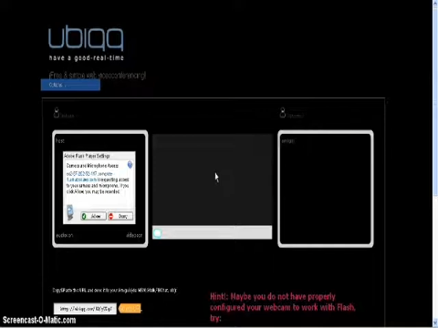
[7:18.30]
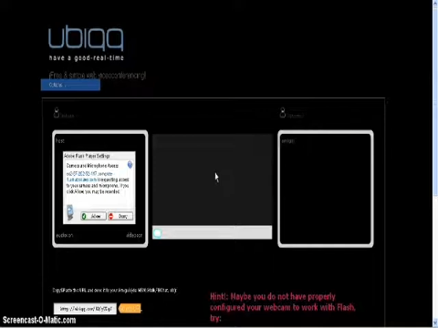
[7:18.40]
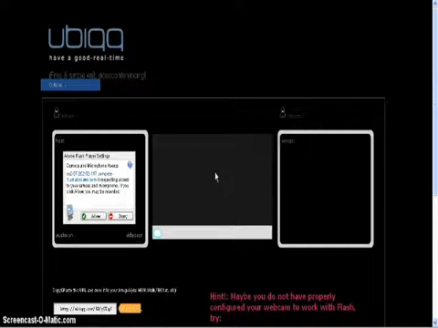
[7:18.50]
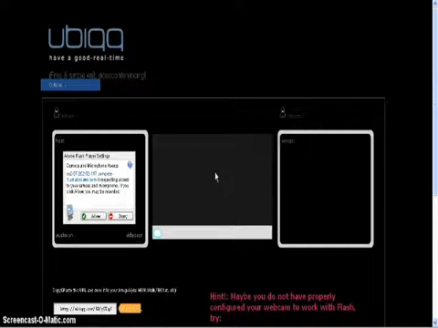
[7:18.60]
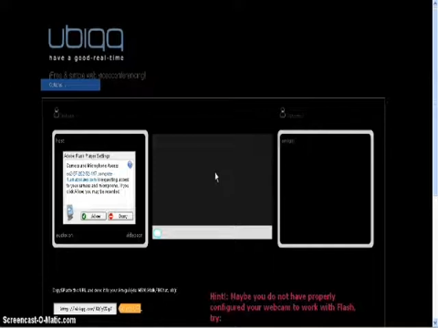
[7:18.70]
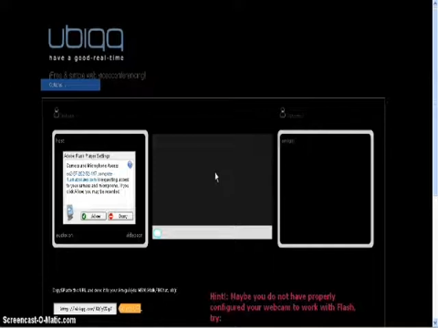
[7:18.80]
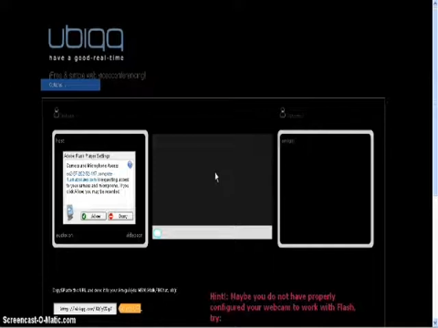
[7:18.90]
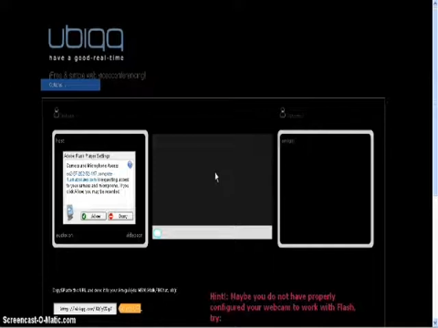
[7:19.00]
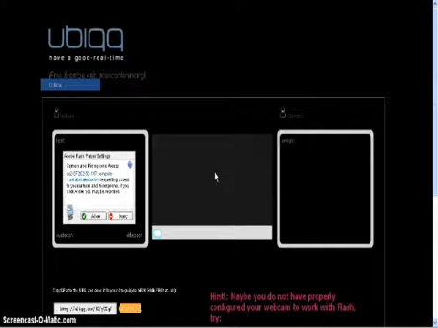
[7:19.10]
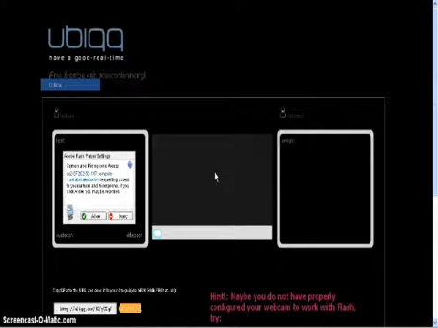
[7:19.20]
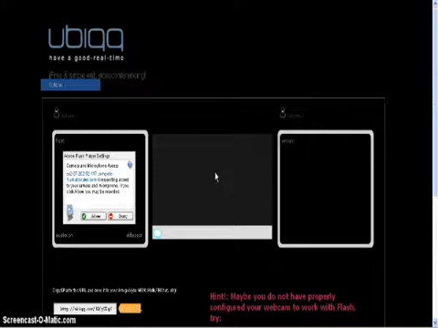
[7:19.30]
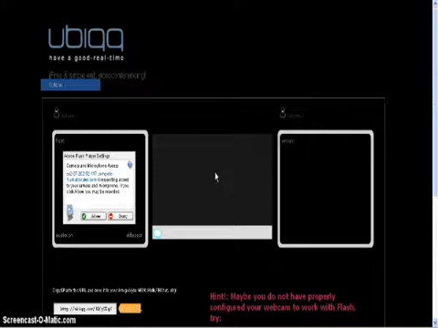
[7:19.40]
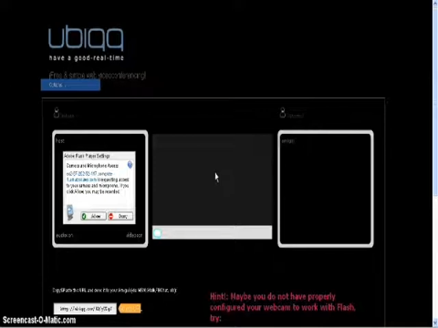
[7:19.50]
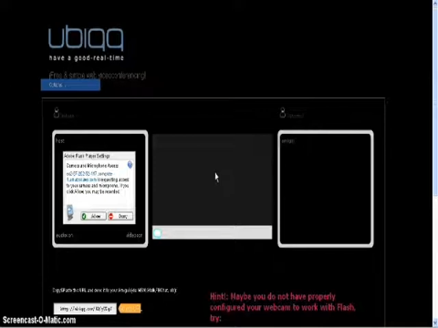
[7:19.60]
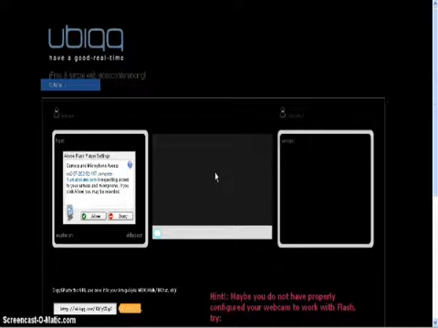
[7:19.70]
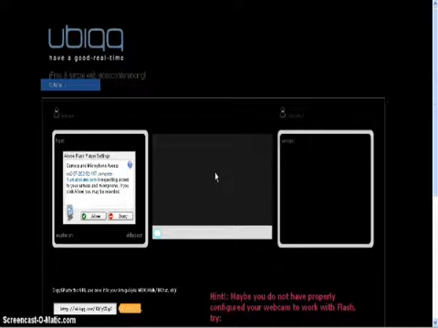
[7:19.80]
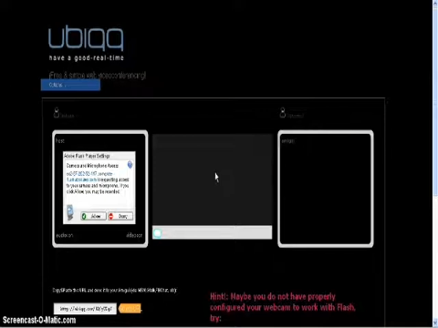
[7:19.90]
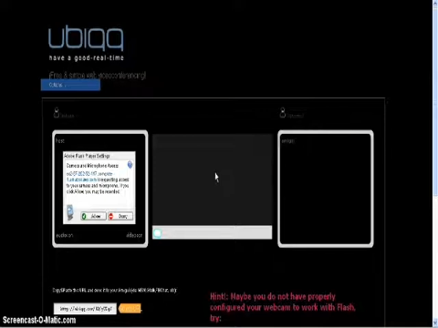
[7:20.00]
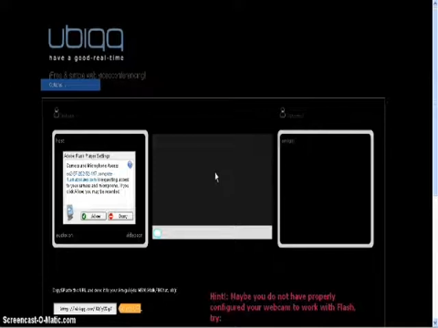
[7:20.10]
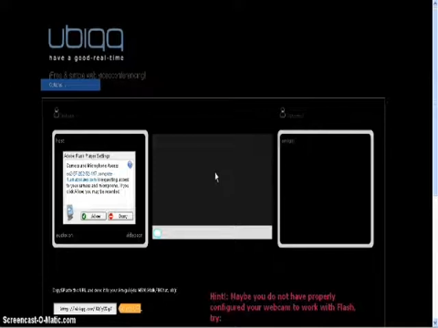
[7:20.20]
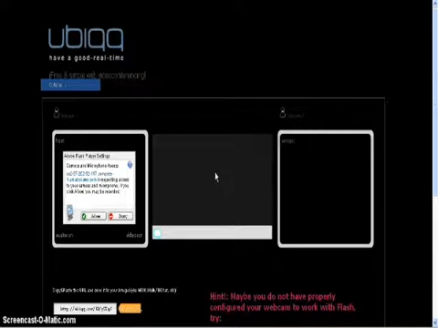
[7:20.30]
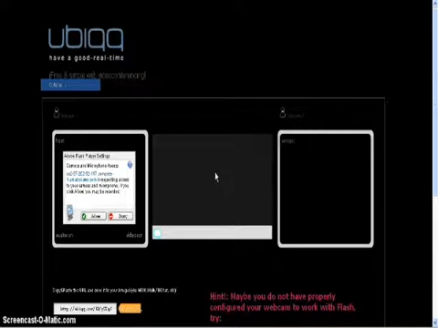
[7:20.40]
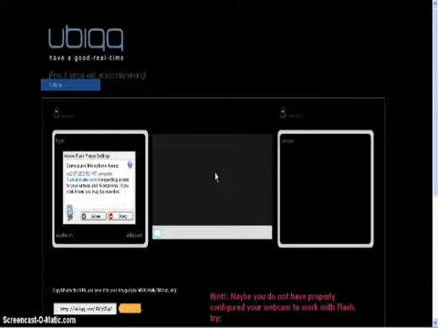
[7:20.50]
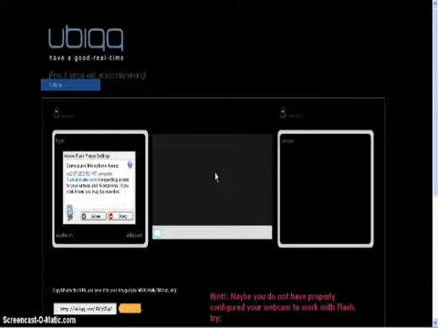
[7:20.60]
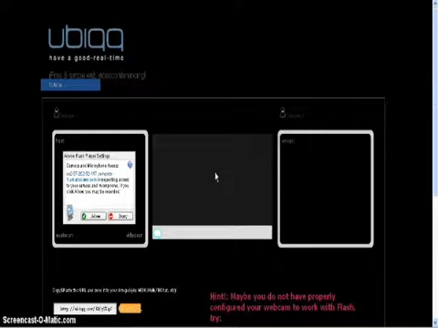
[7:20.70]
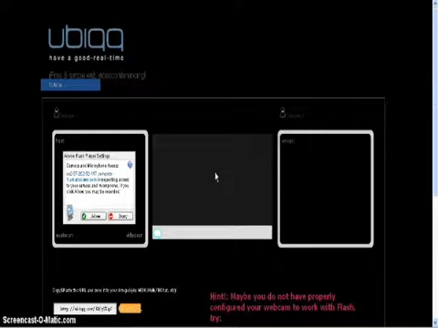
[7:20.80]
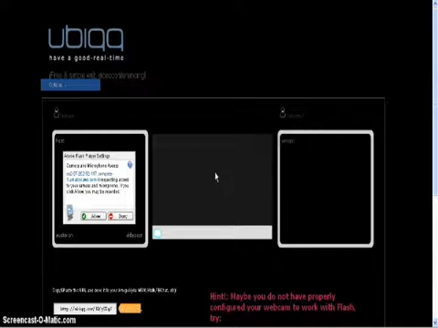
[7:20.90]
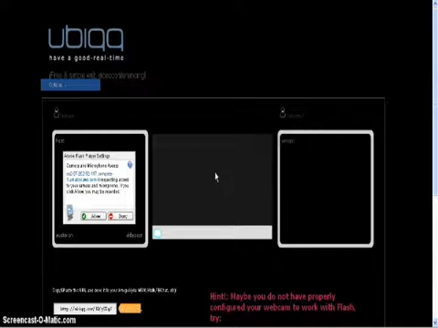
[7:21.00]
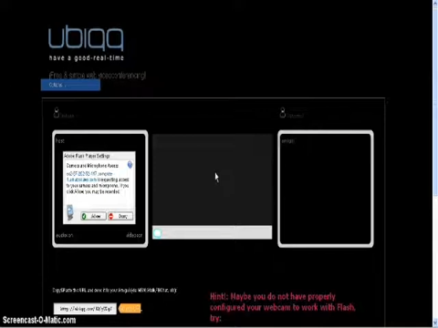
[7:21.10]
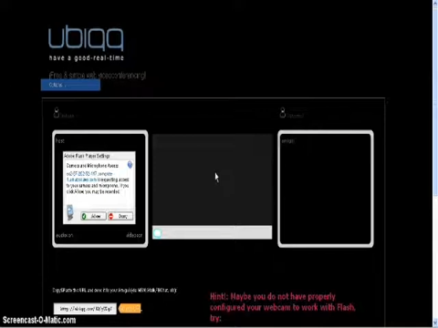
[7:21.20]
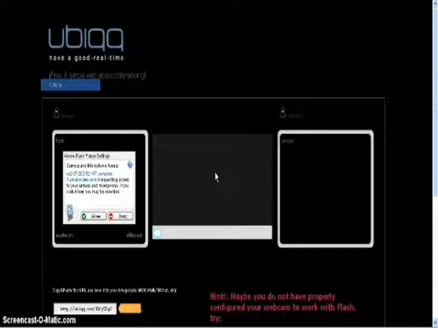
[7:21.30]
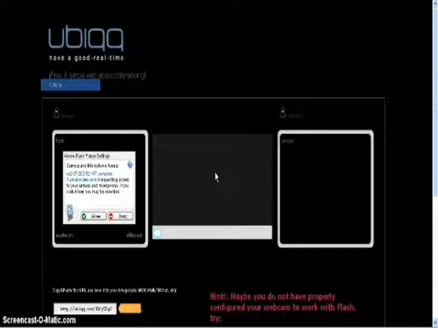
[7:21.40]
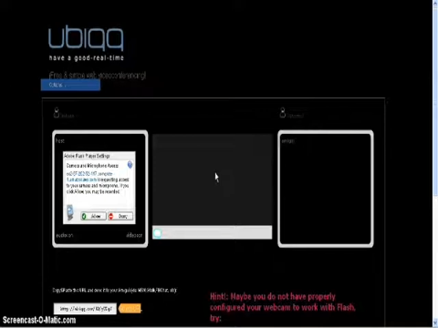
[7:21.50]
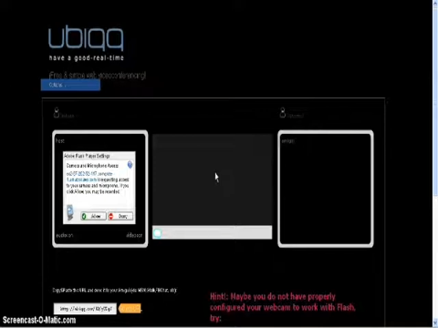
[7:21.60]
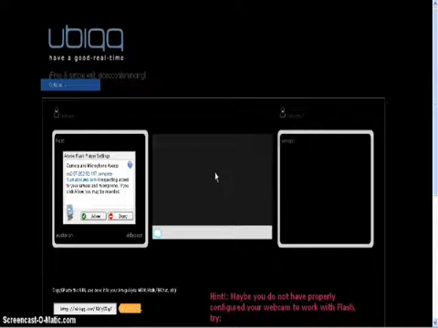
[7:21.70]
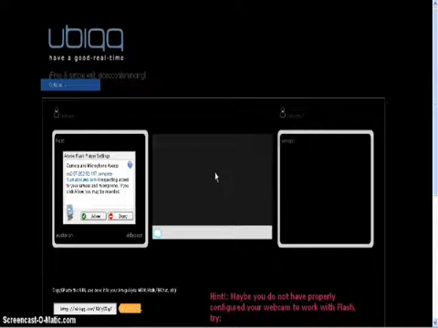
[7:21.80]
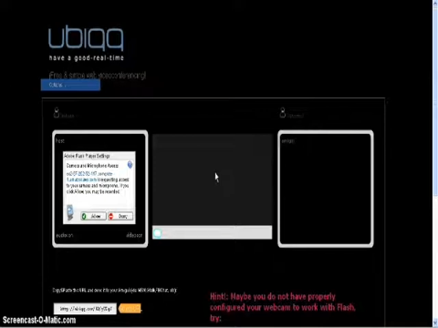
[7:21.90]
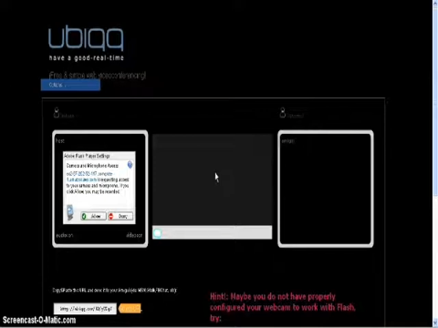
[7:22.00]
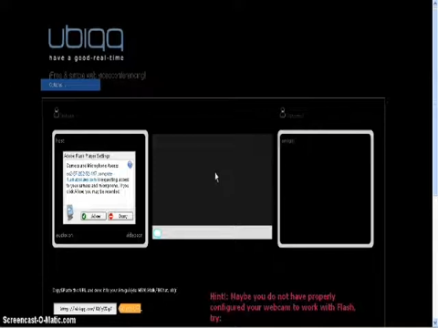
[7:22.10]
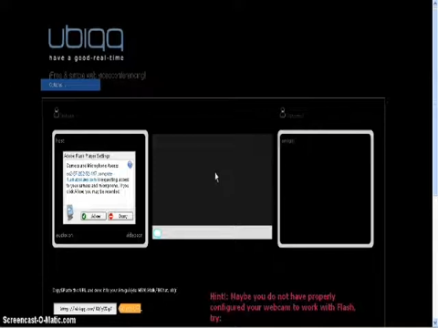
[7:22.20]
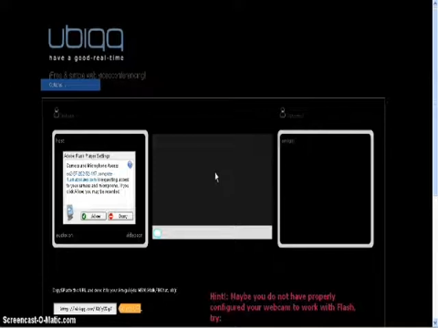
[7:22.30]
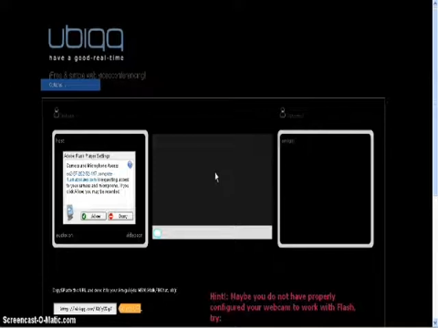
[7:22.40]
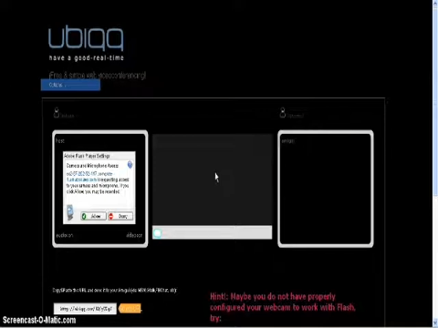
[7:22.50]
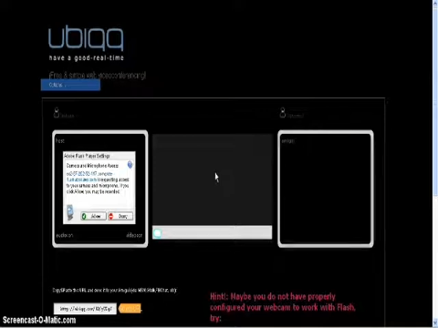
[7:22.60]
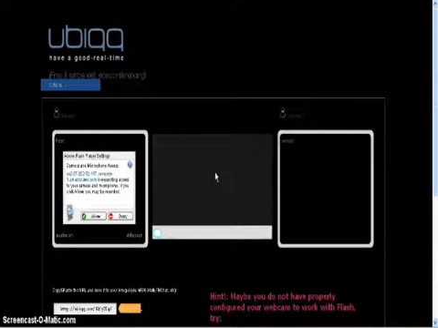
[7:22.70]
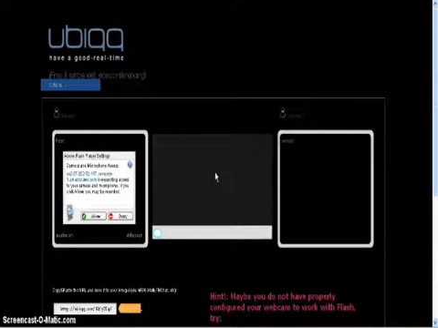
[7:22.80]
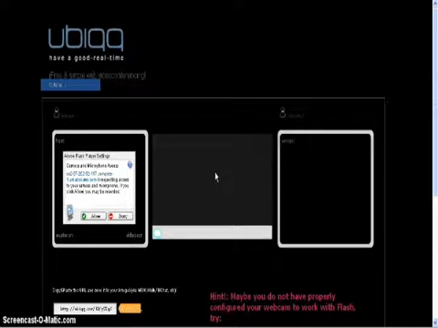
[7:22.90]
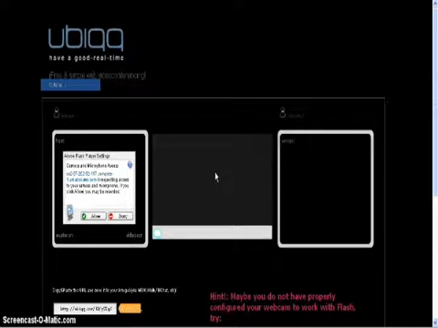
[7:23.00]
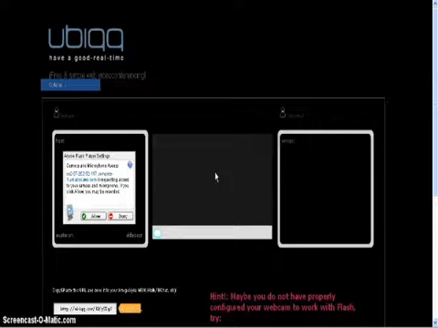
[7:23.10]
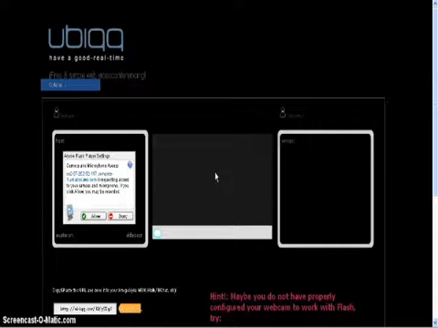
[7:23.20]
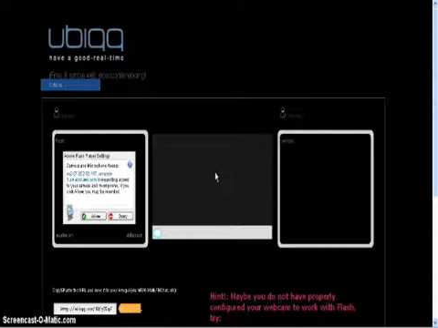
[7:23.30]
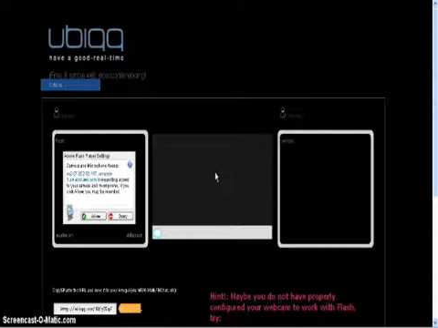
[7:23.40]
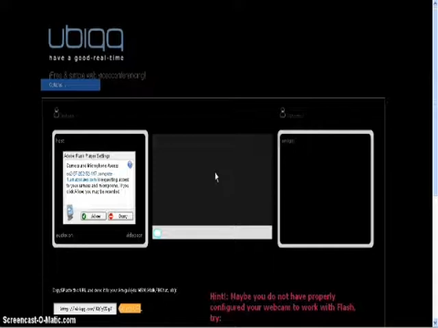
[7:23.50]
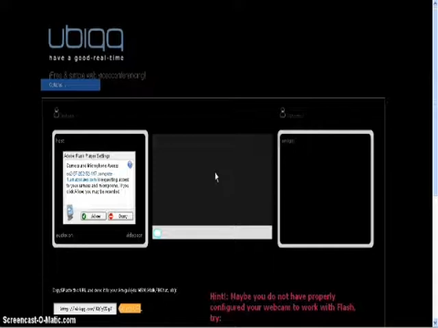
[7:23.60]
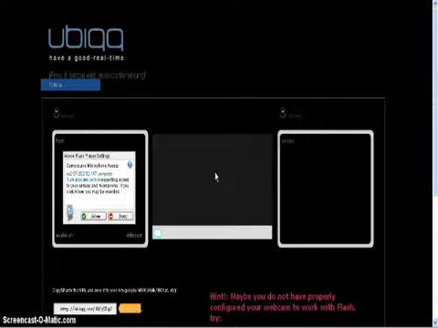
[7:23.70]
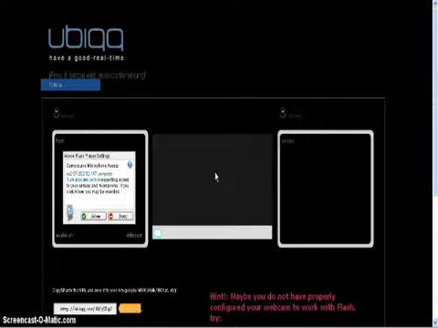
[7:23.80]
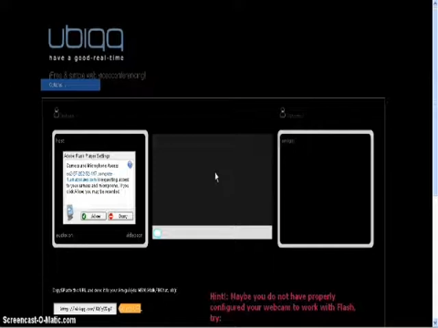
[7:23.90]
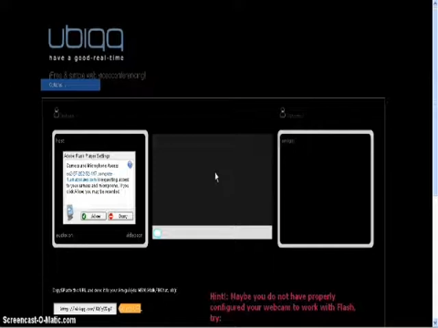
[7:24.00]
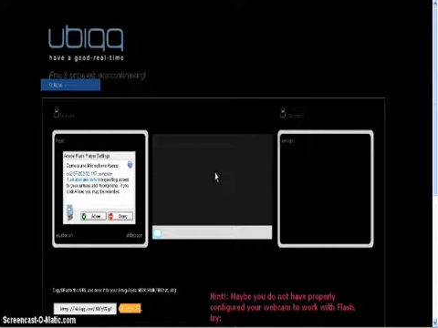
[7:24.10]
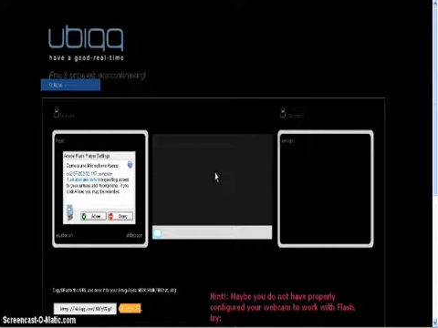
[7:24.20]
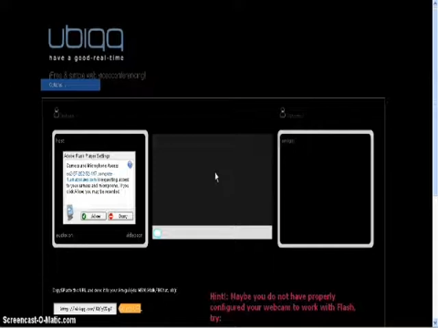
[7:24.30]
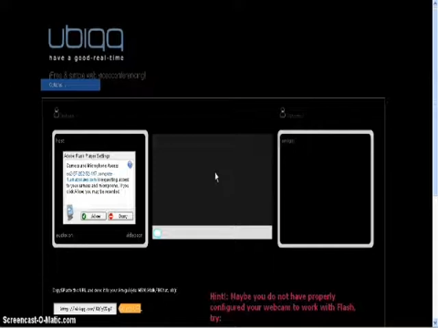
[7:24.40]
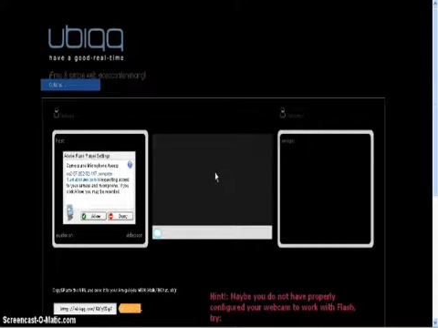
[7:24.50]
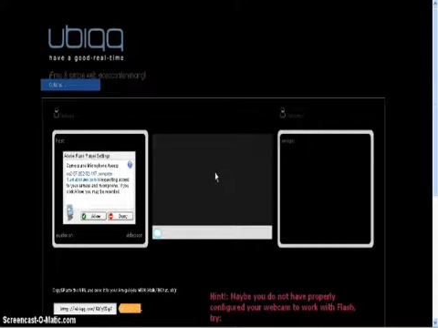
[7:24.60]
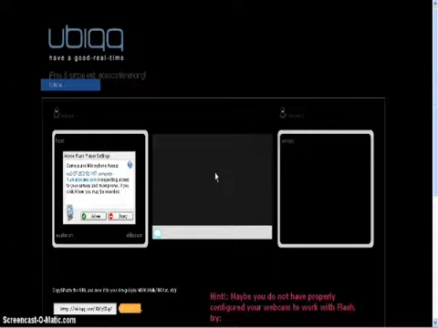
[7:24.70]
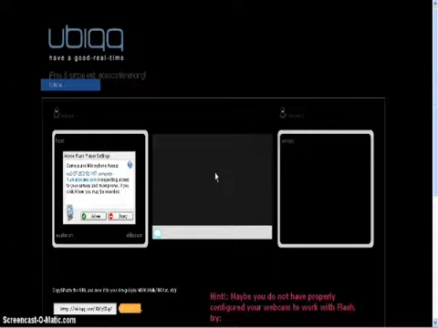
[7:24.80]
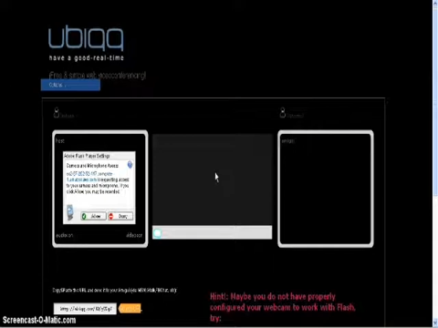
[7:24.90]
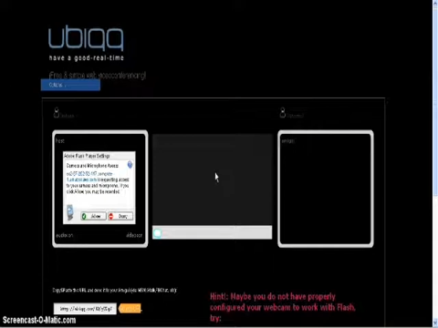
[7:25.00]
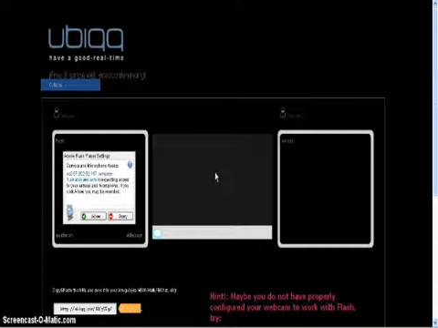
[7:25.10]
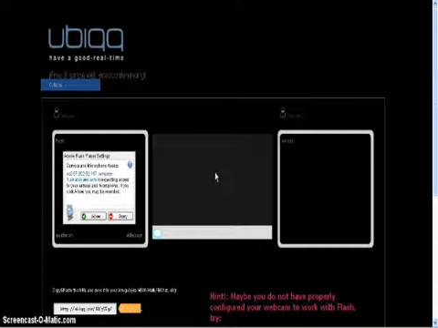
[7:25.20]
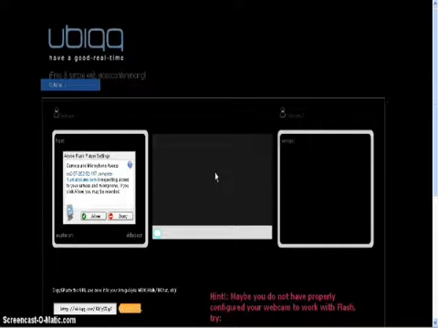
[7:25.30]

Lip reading: [unreadable: no face in view]